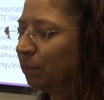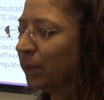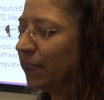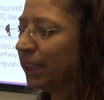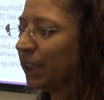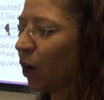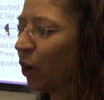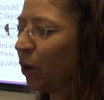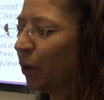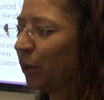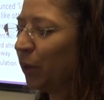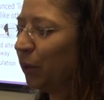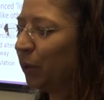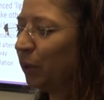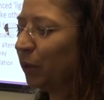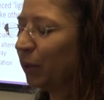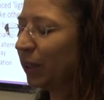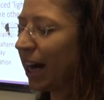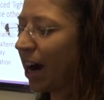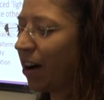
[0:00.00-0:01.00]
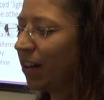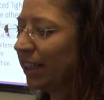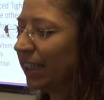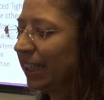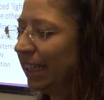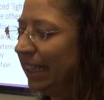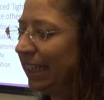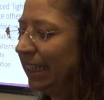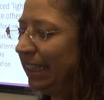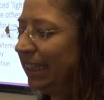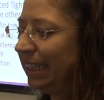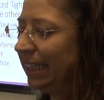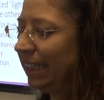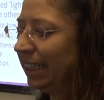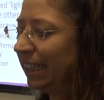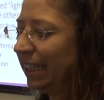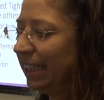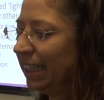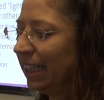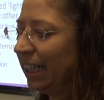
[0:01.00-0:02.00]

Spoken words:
So currently,